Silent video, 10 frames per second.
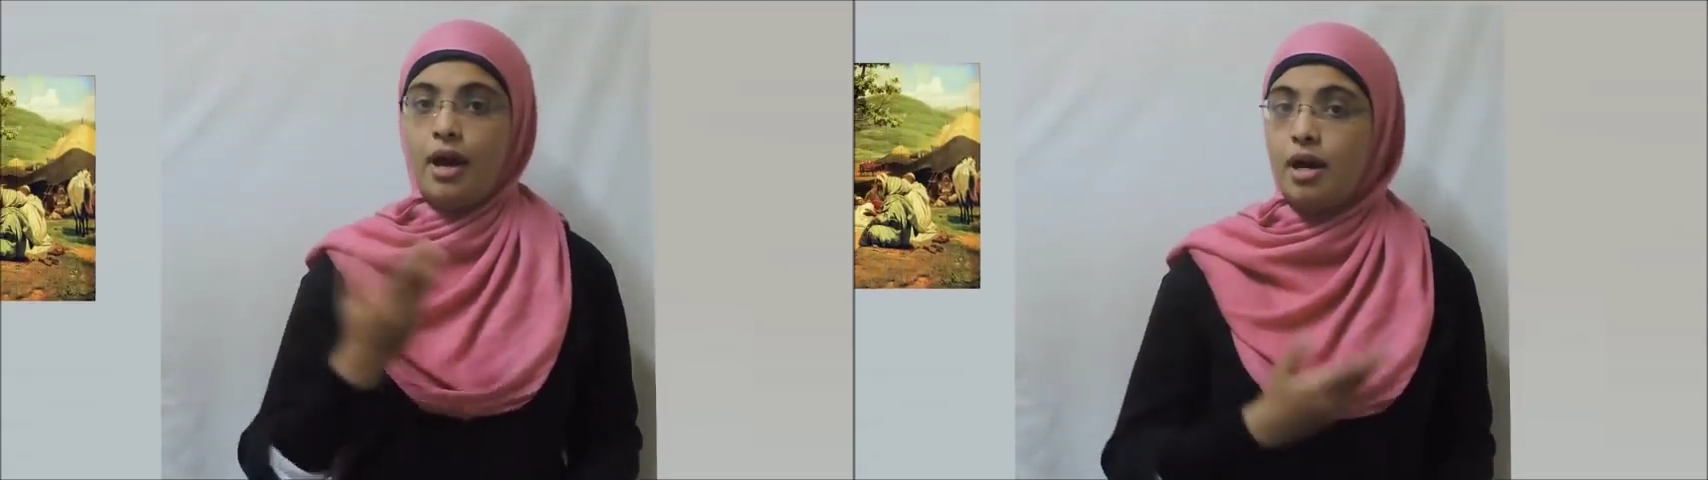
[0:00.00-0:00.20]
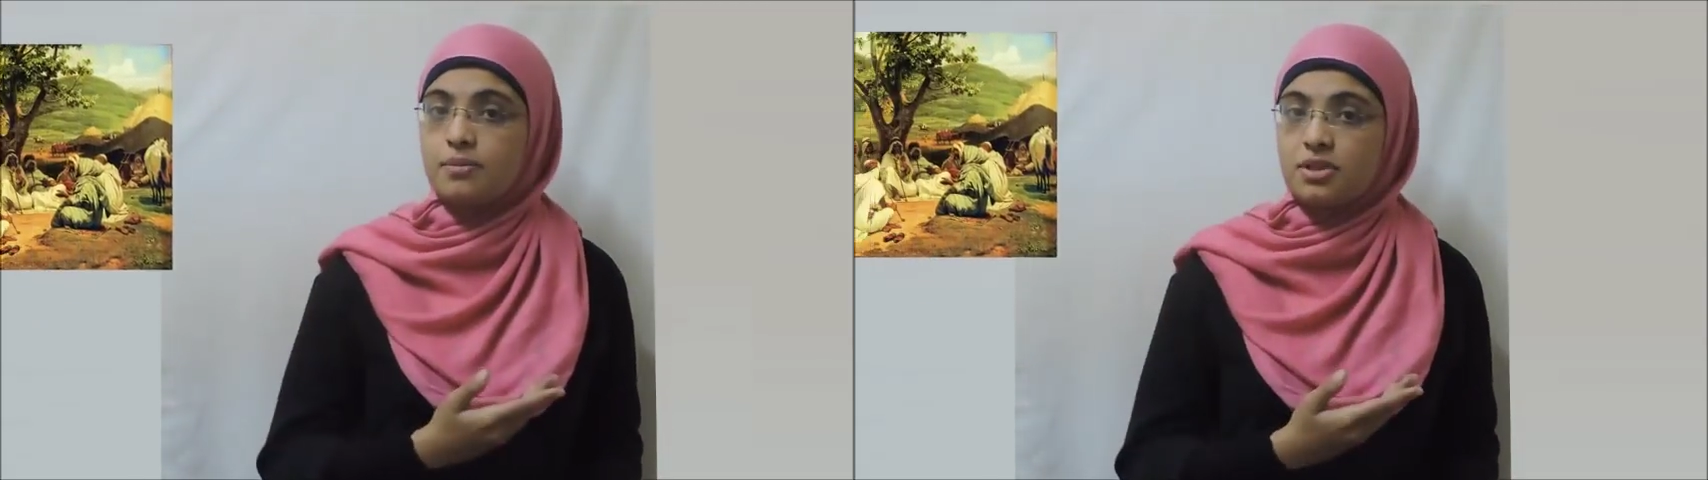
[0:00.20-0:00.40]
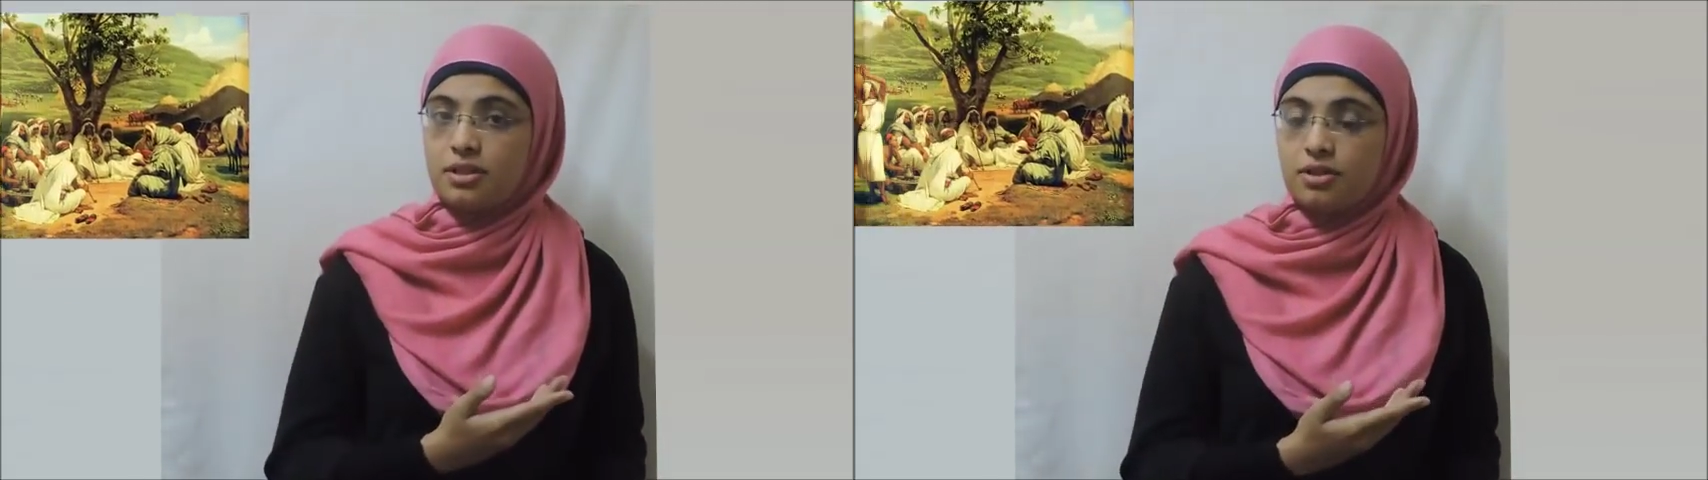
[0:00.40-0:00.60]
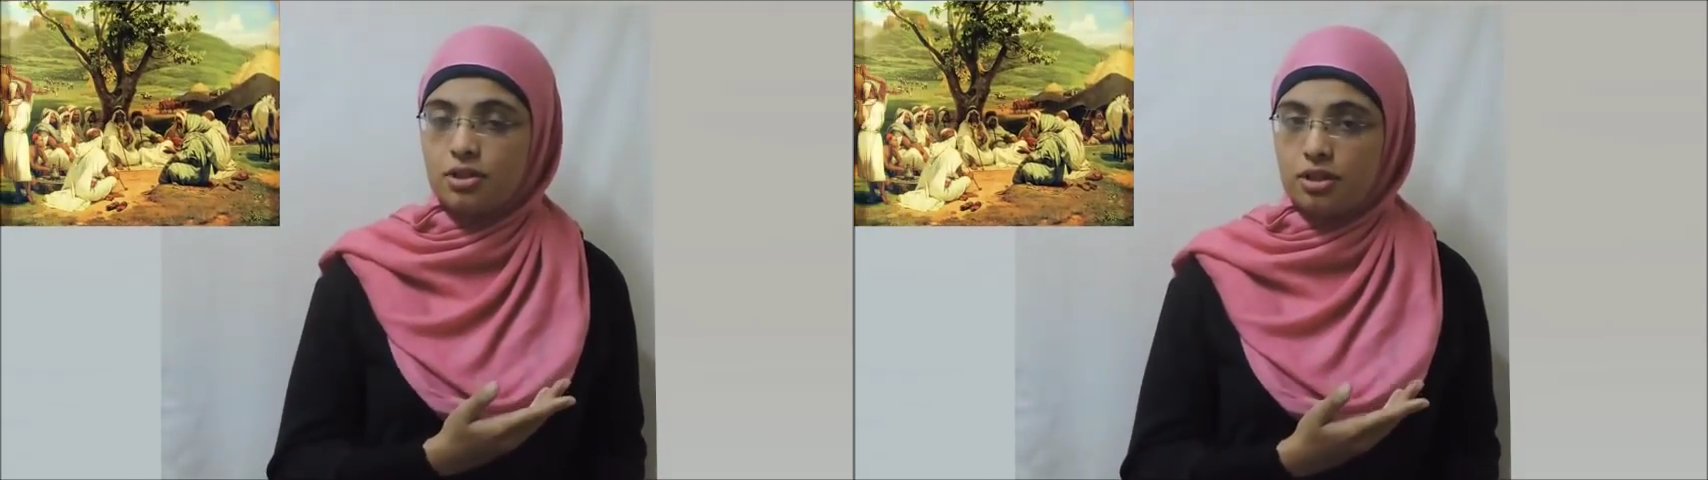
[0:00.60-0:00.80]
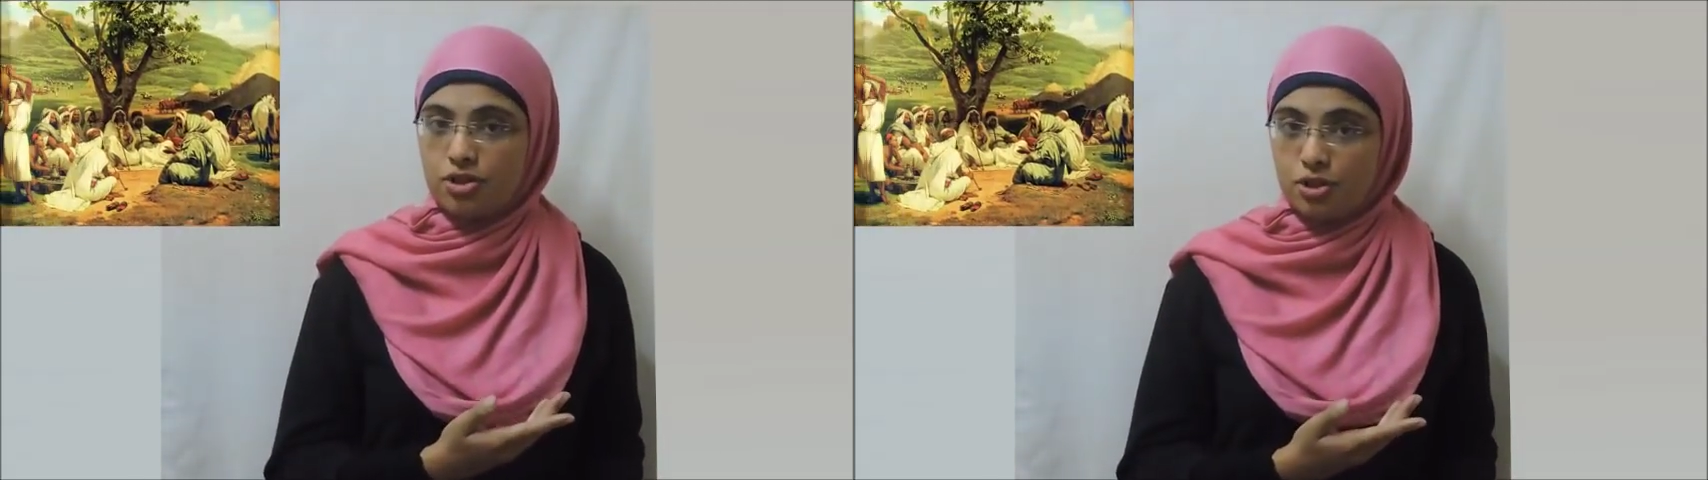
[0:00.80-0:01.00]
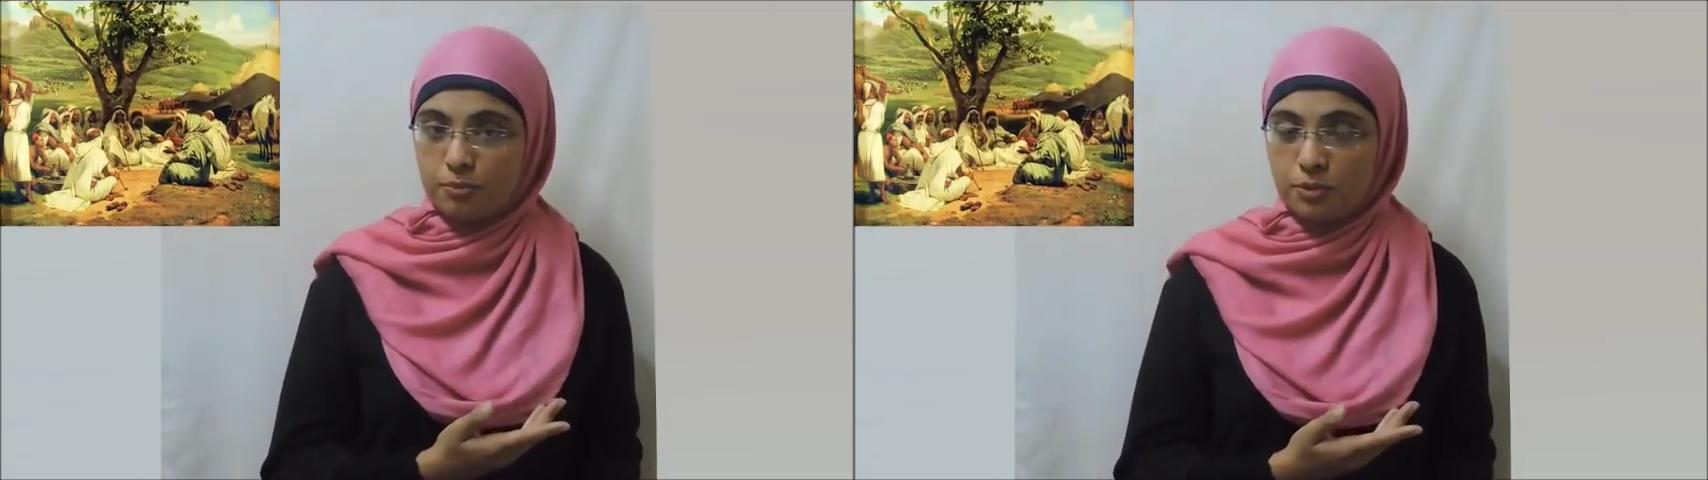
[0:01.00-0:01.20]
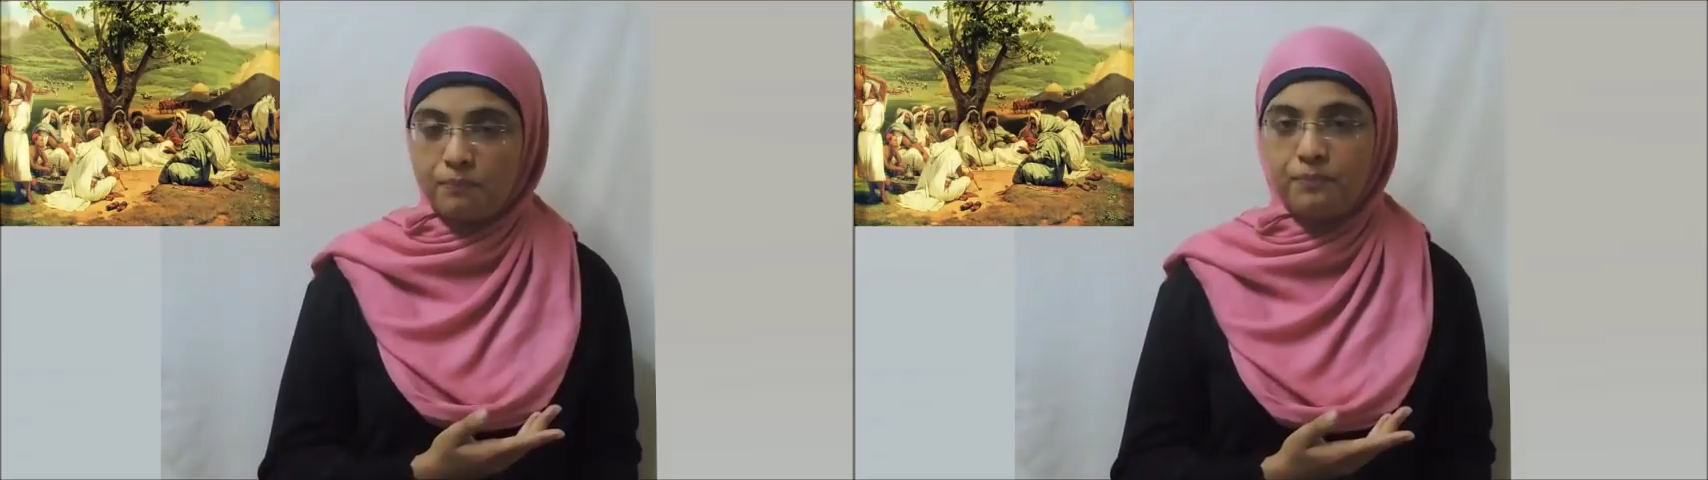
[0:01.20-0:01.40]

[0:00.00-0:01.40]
Arabs entered Egypt,